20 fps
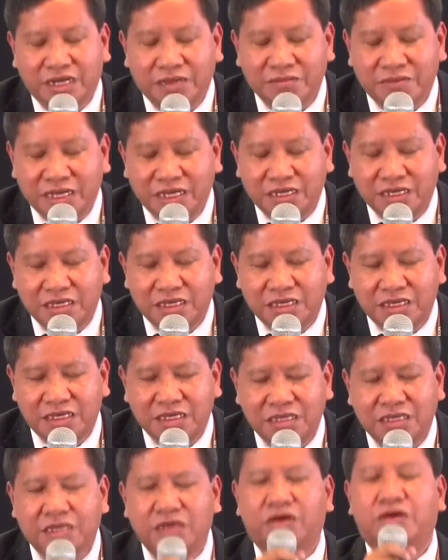I make
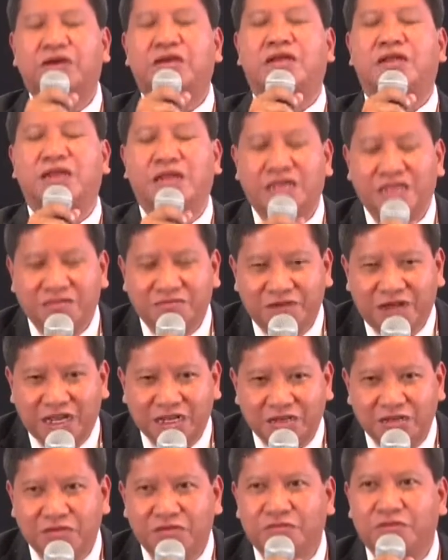or create
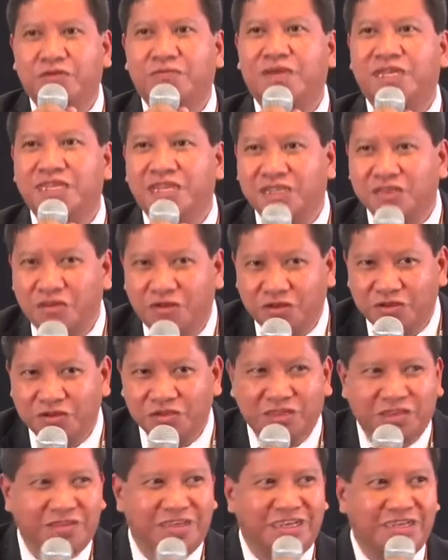value for my technology
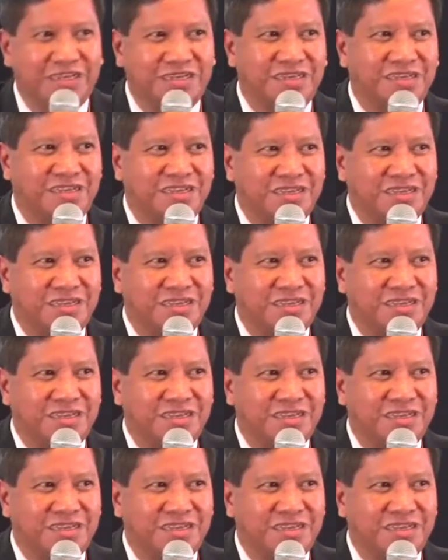today?